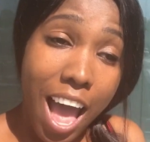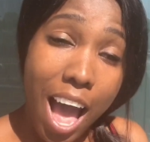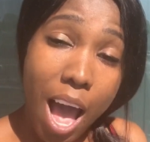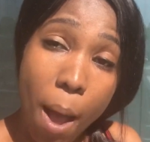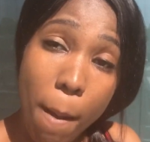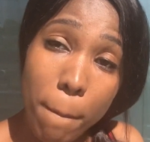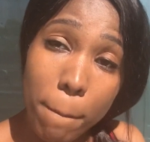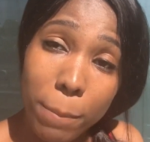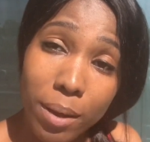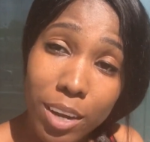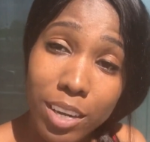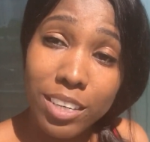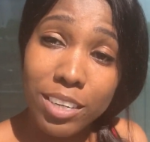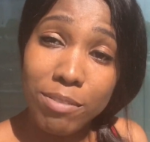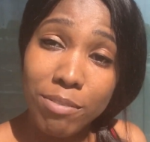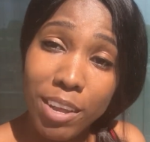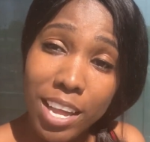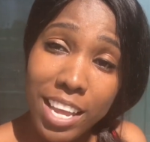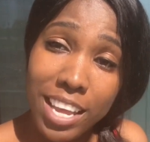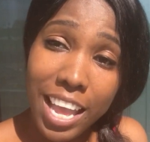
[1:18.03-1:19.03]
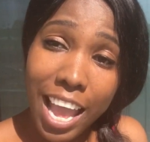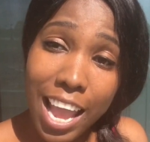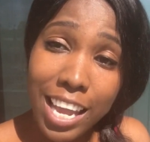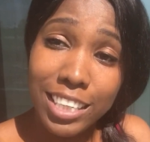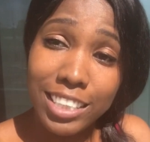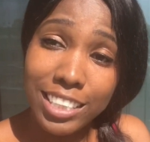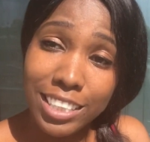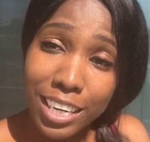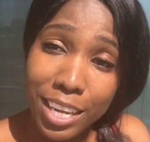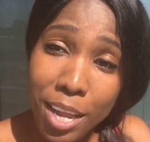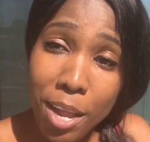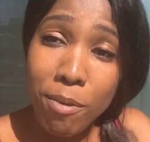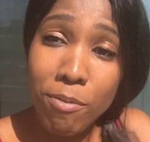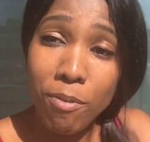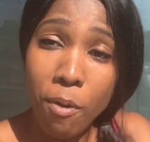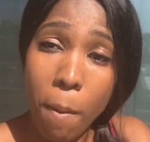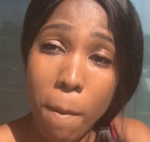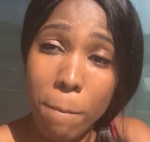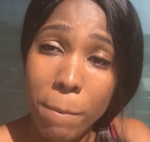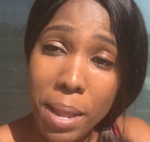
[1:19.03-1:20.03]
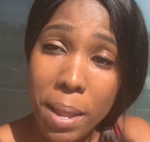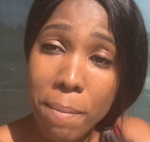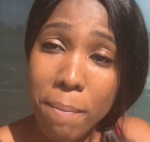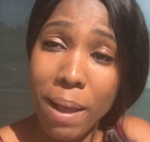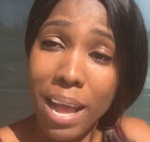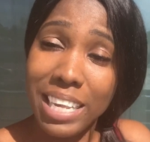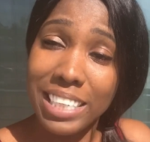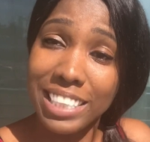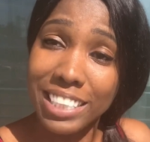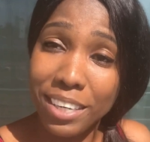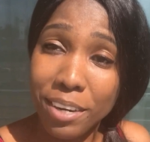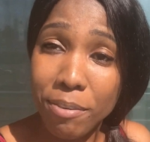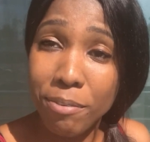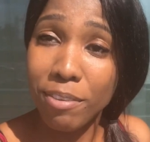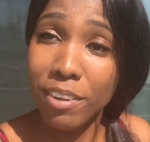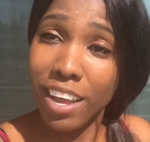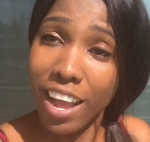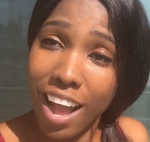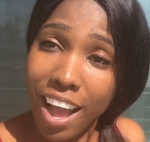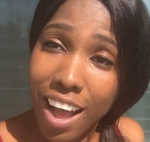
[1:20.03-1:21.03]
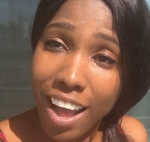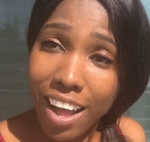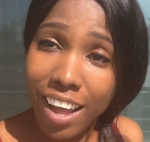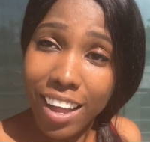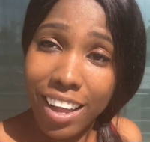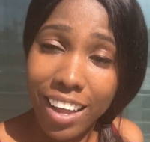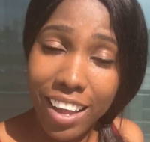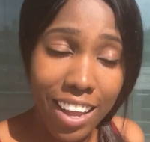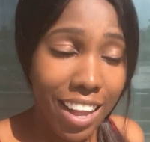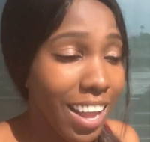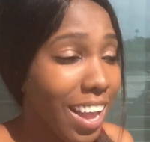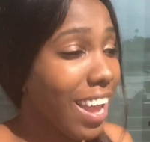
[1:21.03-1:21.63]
I booked a vacation for me, myself, and I,